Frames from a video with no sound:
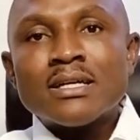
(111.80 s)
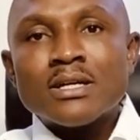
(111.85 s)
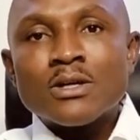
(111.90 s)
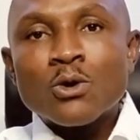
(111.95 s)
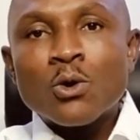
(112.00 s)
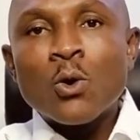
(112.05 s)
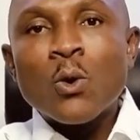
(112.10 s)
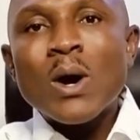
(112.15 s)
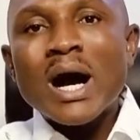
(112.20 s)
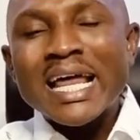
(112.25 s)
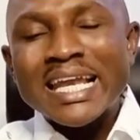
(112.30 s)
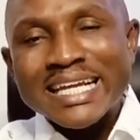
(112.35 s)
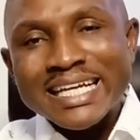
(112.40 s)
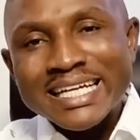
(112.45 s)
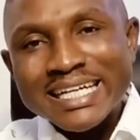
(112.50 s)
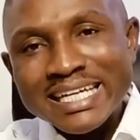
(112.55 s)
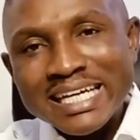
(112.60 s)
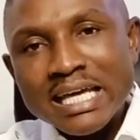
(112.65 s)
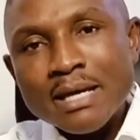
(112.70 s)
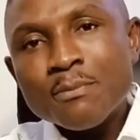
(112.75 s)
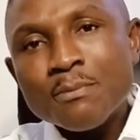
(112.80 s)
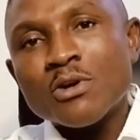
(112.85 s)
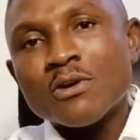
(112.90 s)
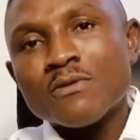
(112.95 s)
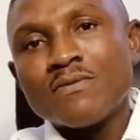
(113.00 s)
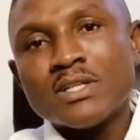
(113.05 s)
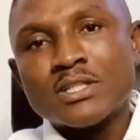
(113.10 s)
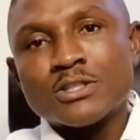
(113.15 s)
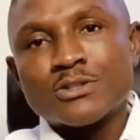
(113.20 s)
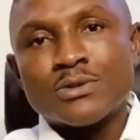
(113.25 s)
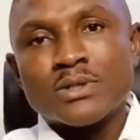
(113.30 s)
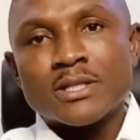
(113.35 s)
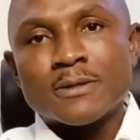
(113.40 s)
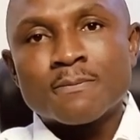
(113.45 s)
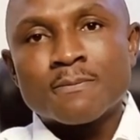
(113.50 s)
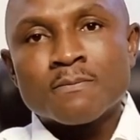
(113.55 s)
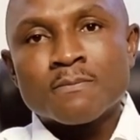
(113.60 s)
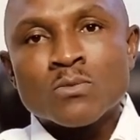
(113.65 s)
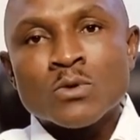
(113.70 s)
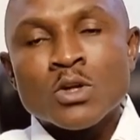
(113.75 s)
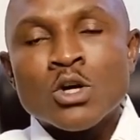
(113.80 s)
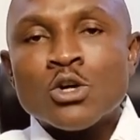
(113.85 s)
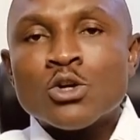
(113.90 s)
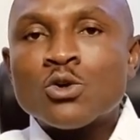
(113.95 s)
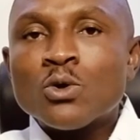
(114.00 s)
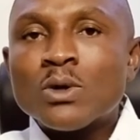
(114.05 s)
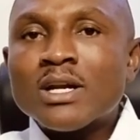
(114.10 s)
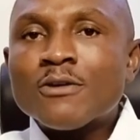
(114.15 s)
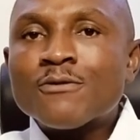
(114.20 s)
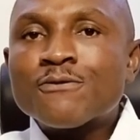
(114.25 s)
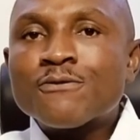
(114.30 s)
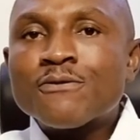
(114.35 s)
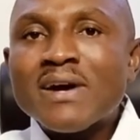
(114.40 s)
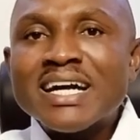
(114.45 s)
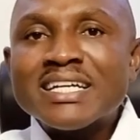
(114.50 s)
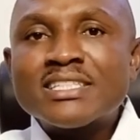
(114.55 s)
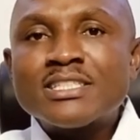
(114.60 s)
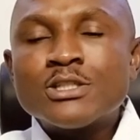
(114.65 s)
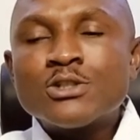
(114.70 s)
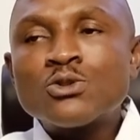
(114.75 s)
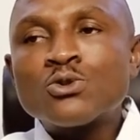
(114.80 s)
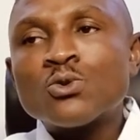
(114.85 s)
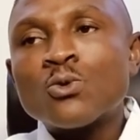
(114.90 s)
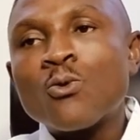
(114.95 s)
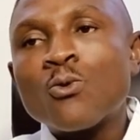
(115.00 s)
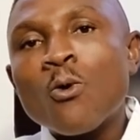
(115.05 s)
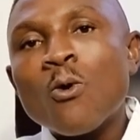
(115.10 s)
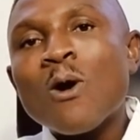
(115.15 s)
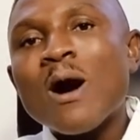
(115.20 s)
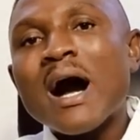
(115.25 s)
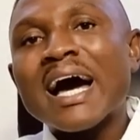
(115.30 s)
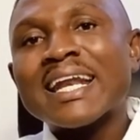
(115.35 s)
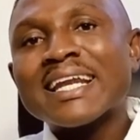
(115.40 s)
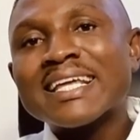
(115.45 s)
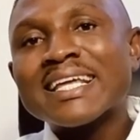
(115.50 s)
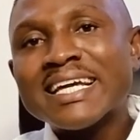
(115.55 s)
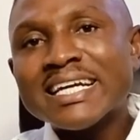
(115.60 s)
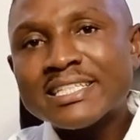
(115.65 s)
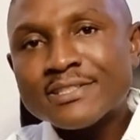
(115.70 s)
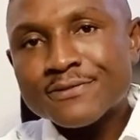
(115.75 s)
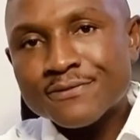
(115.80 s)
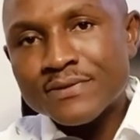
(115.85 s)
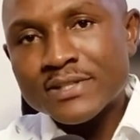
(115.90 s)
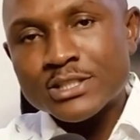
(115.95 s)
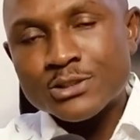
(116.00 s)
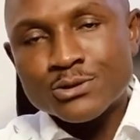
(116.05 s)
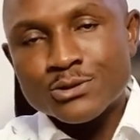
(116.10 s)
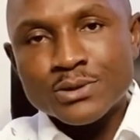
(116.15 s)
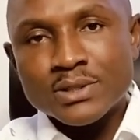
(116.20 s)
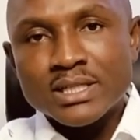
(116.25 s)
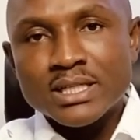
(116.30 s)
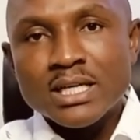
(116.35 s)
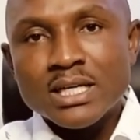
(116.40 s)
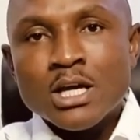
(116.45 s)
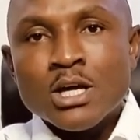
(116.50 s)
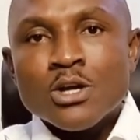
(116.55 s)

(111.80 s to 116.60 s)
Go and claim your victory. You are not fighting to go and get victory.